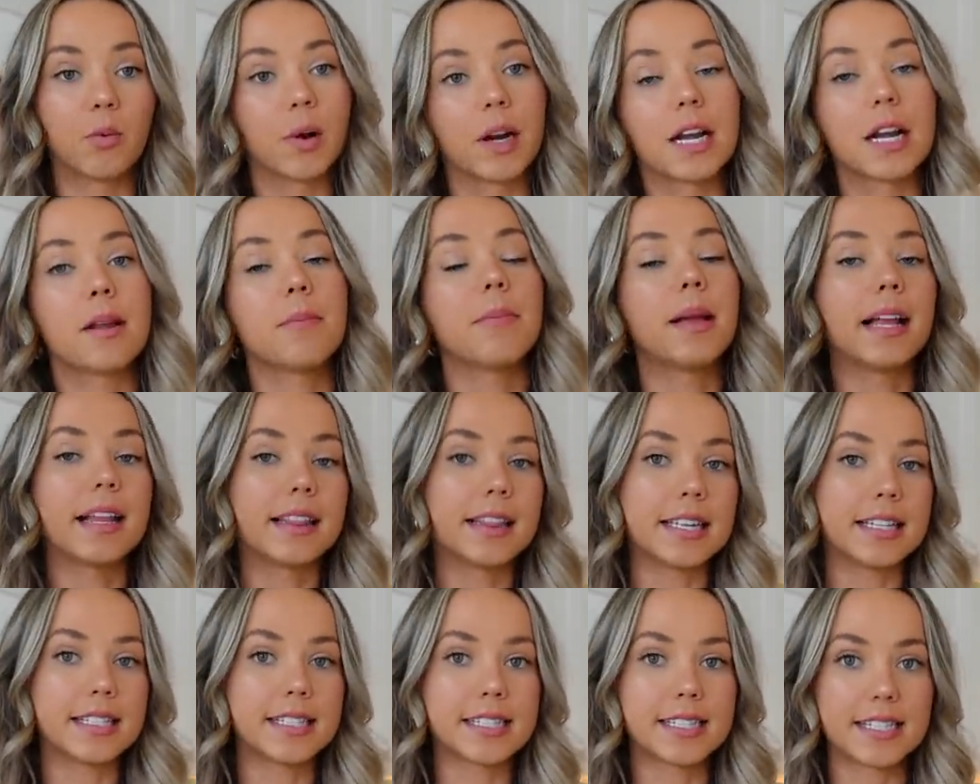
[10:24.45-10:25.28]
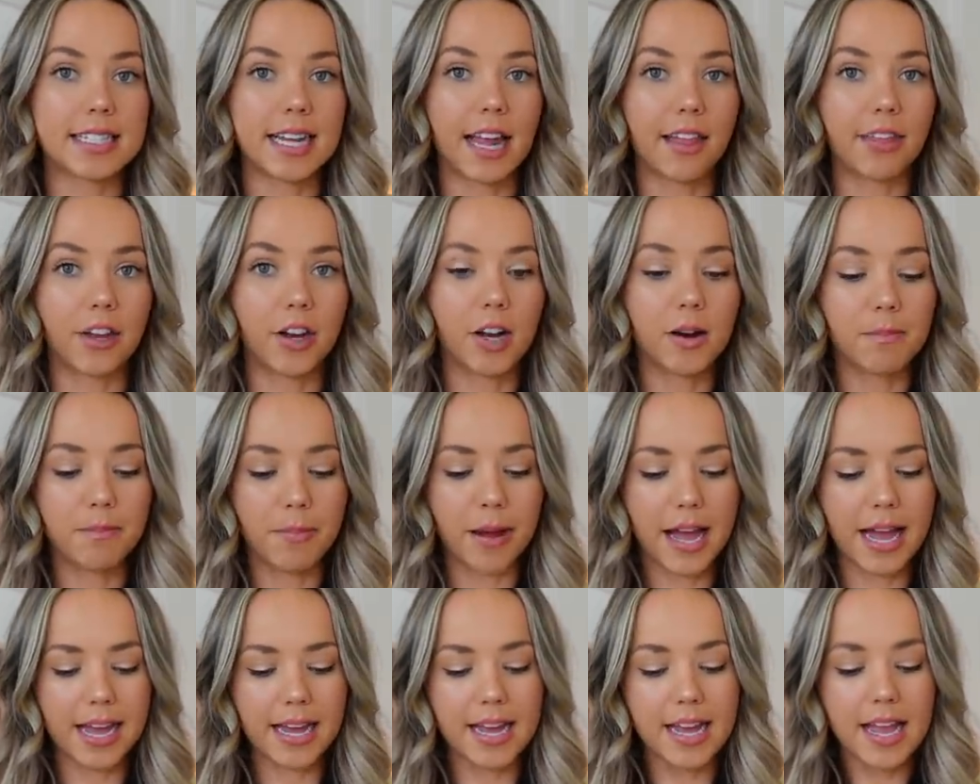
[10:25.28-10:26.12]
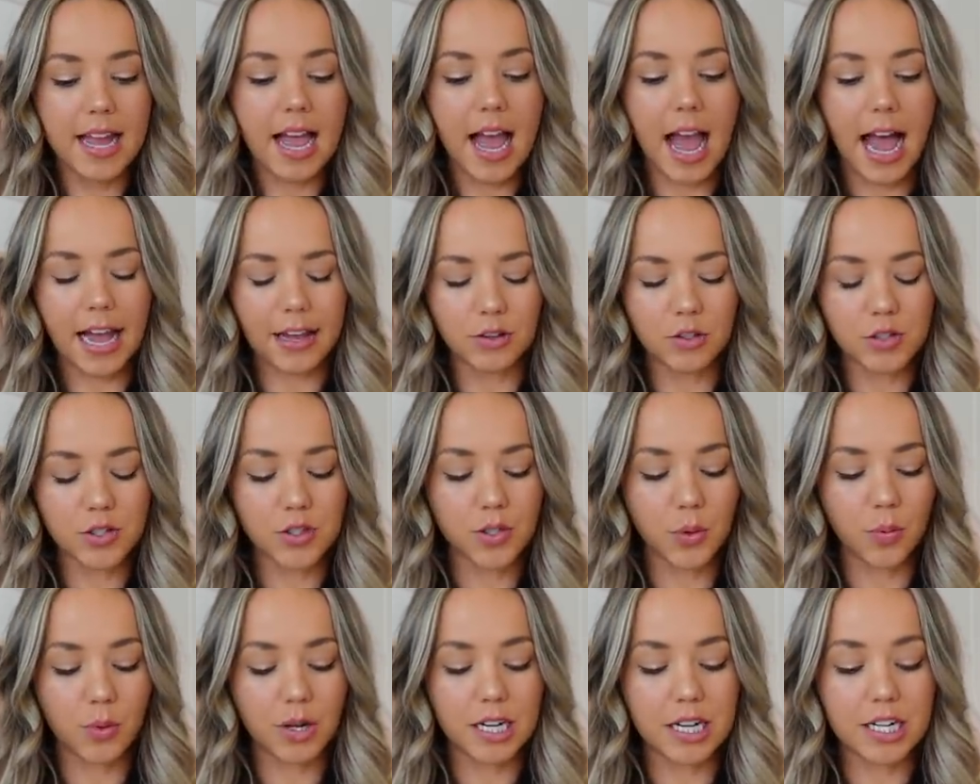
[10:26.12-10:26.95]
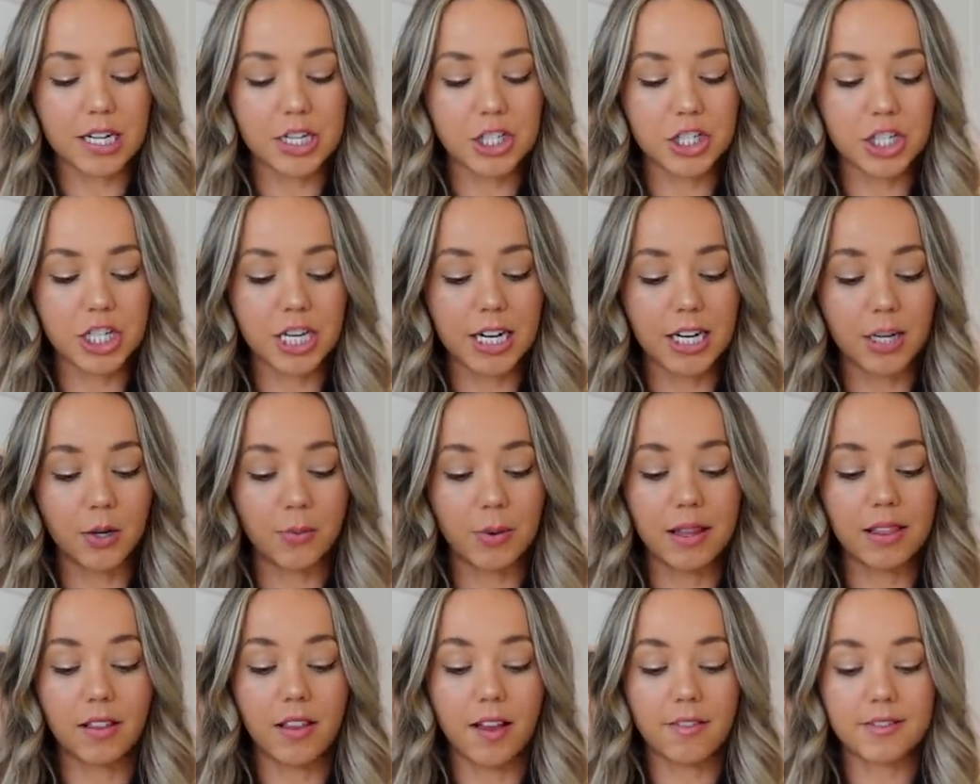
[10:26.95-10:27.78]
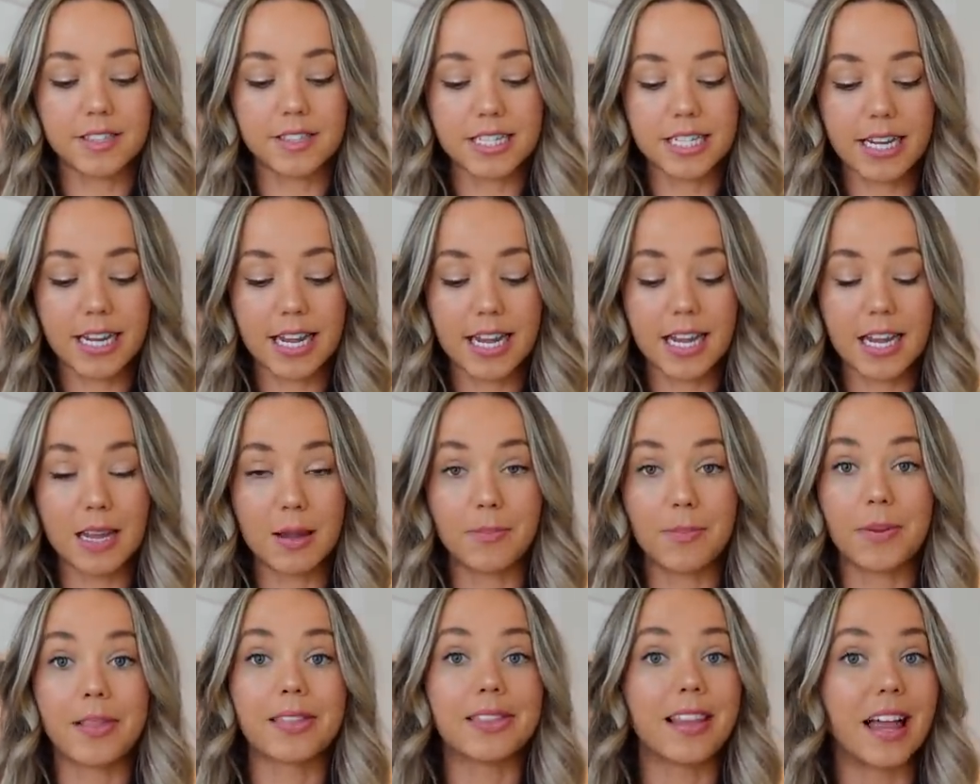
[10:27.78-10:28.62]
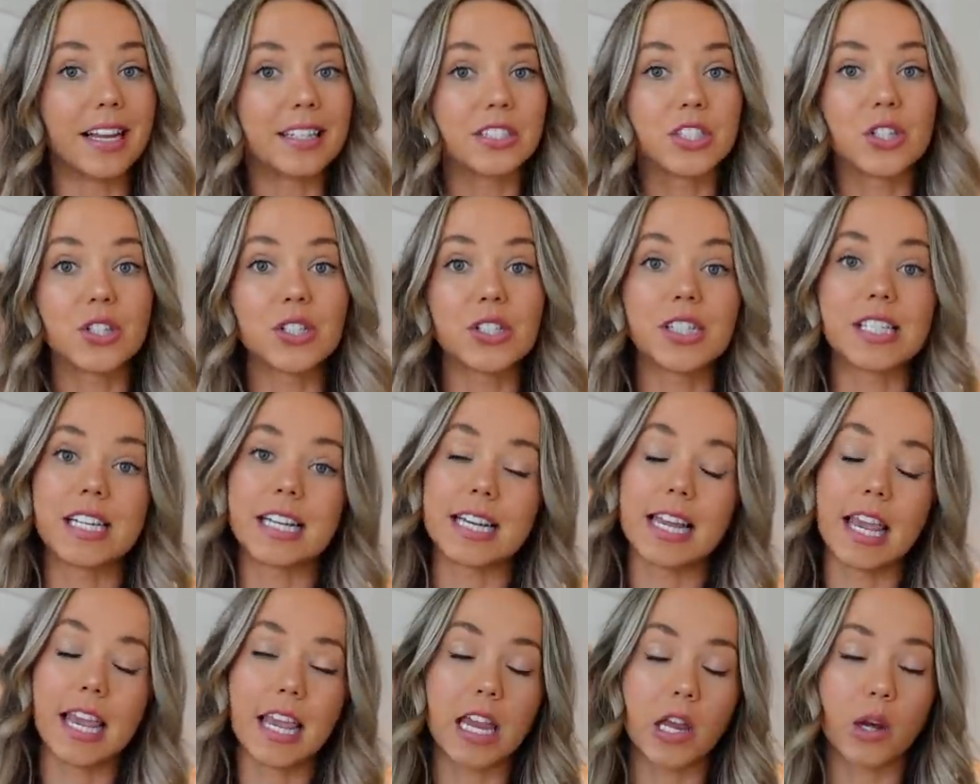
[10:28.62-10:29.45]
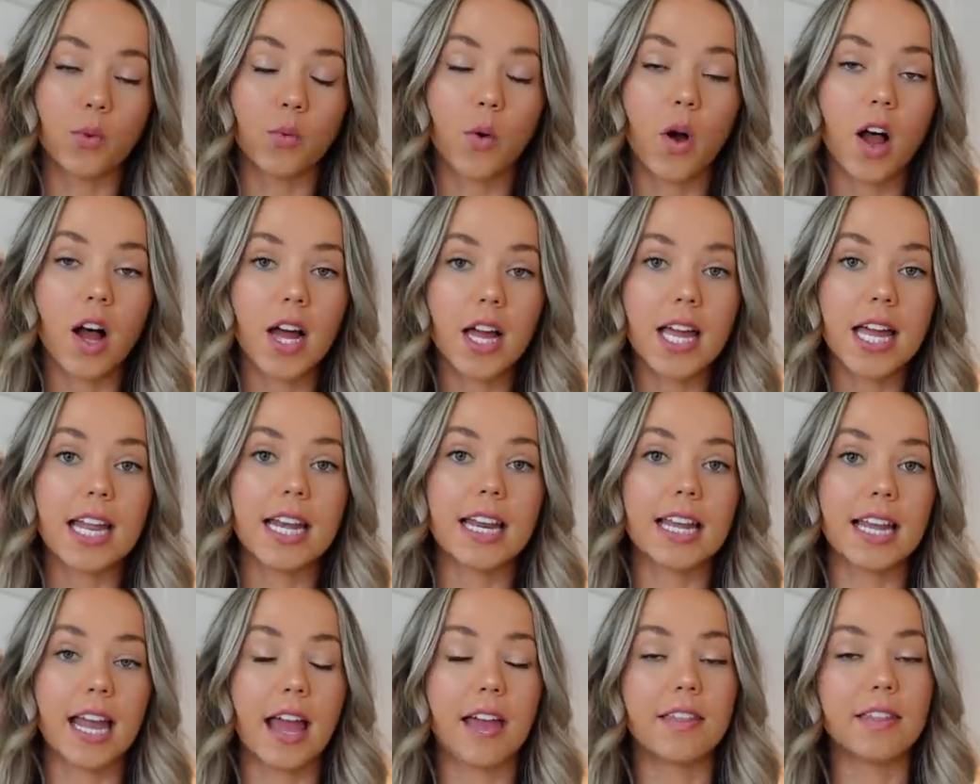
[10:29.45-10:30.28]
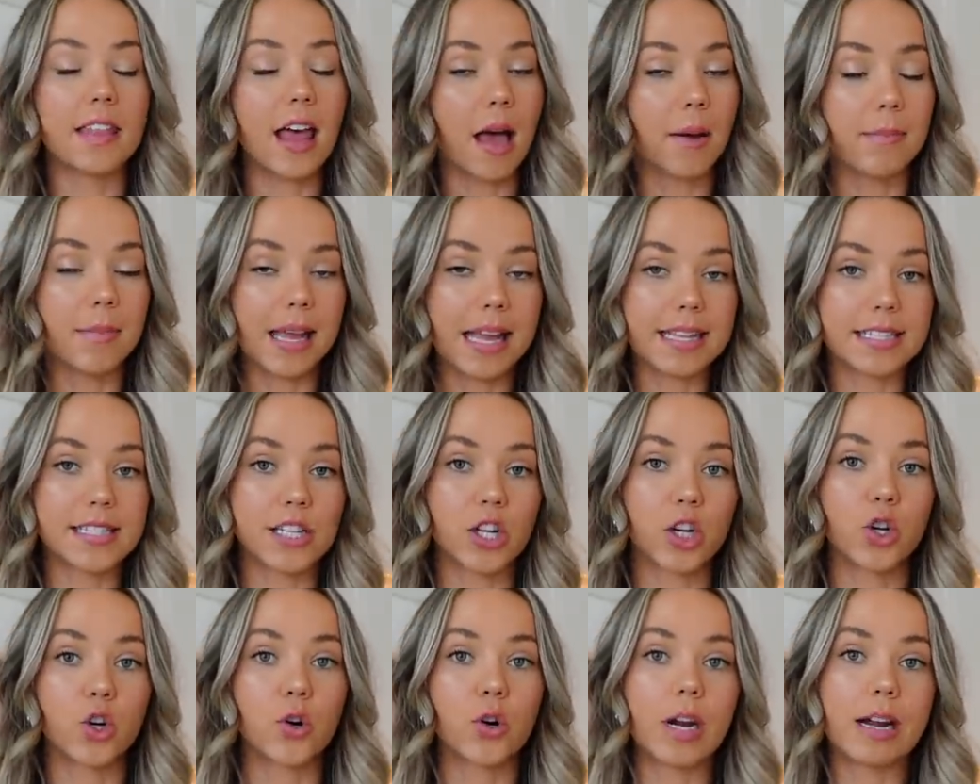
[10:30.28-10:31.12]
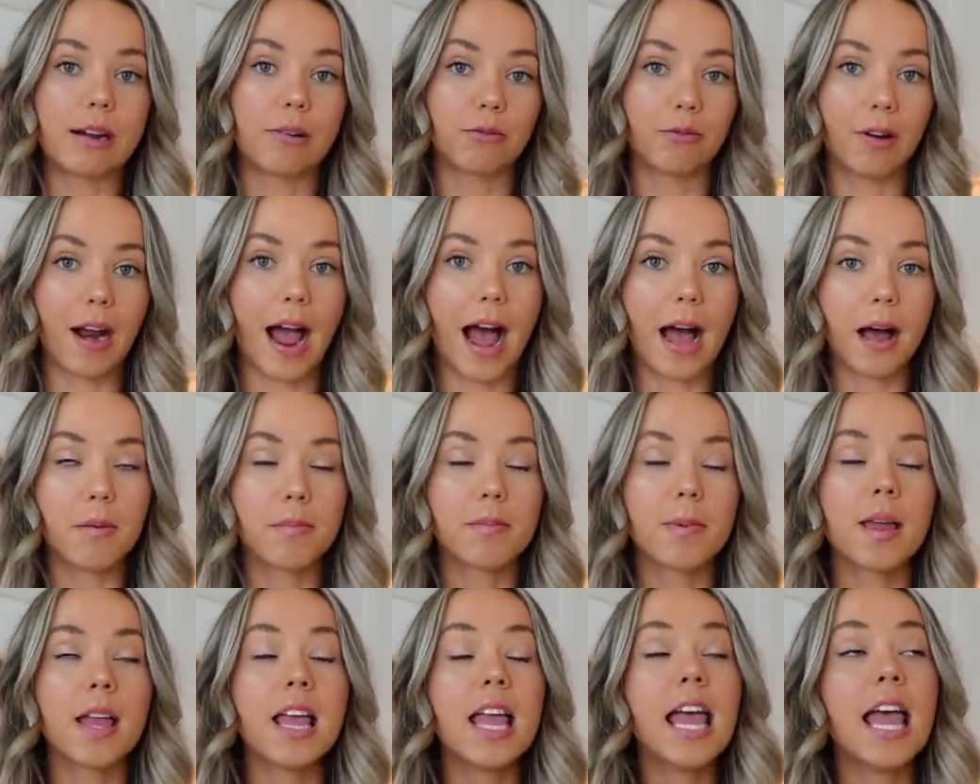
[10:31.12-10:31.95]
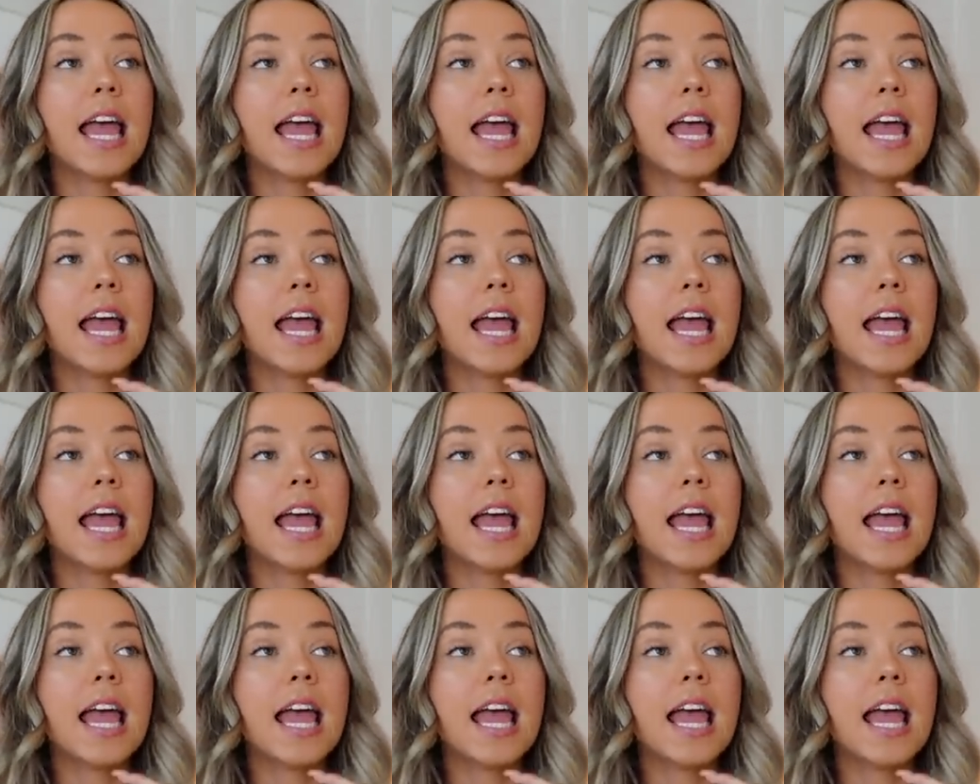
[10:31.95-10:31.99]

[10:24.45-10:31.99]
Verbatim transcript: We're gonna make this together, but I also wanted to share we love to keep lentils and quinoa, and again, that makes a great wrap.